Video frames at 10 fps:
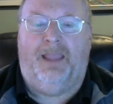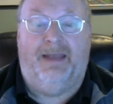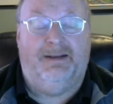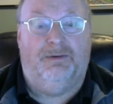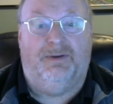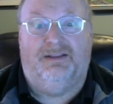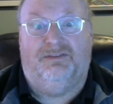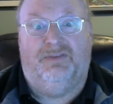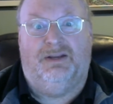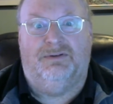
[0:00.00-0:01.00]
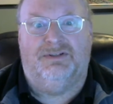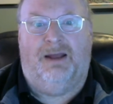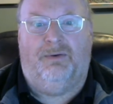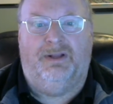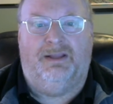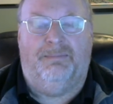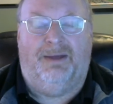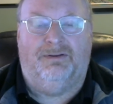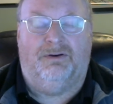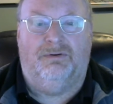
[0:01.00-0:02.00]
At any rate, this video is not really
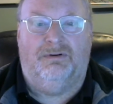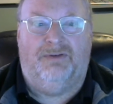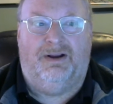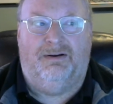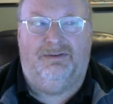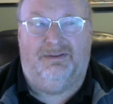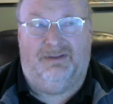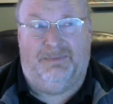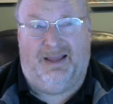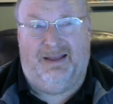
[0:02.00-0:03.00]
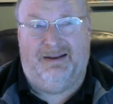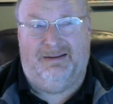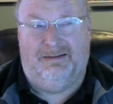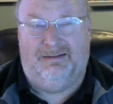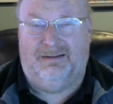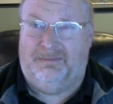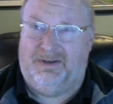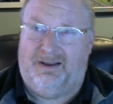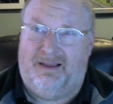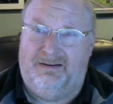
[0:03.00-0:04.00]
about the coronavirus, except it kind of is, and
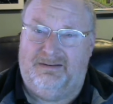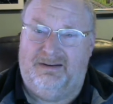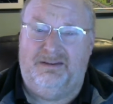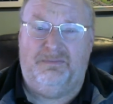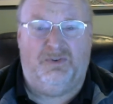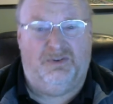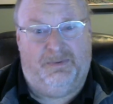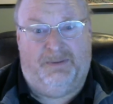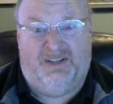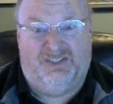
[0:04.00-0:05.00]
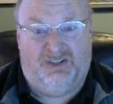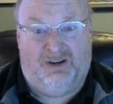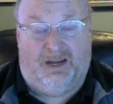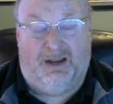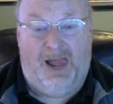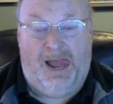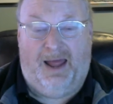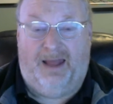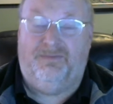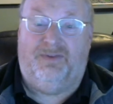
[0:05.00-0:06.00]
it's supposed to be about jerky
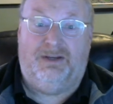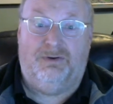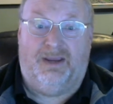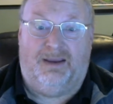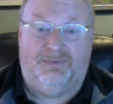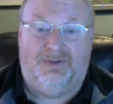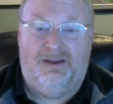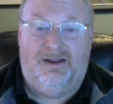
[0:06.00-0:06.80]
and video games.